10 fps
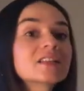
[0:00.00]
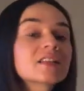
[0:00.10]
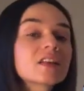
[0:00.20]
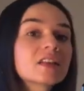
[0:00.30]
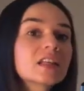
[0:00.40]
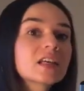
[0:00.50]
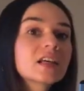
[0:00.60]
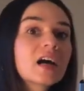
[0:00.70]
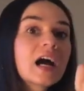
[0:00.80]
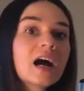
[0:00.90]
is
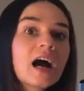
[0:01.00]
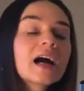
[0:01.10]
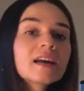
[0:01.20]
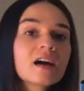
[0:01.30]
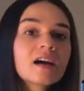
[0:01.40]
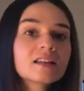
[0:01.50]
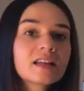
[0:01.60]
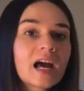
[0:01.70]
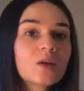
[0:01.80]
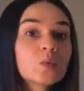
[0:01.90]
the ion
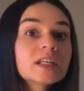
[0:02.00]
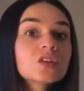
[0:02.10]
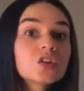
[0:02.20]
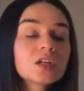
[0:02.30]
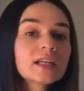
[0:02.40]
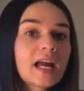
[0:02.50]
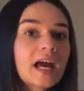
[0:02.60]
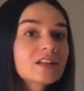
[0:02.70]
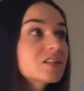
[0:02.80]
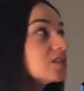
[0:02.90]
that we look
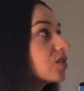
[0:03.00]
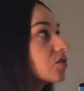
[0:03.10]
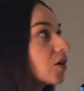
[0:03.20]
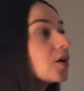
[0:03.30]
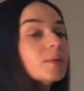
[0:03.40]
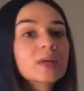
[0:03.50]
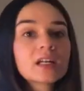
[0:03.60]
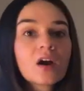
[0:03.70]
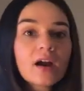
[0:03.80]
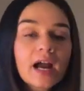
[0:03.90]
at to
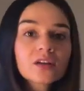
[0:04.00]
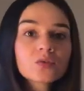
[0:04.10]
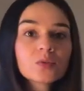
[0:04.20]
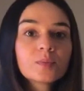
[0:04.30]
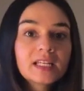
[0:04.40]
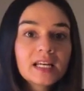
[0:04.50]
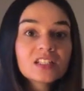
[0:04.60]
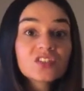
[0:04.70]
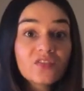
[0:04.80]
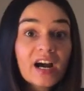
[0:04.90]
determine our actual
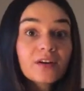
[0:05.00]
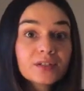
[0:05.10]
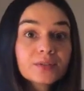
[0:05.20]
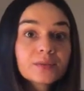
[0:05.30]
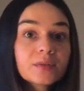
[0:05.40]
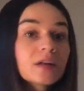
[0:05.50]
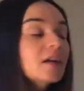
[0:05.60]
pH value.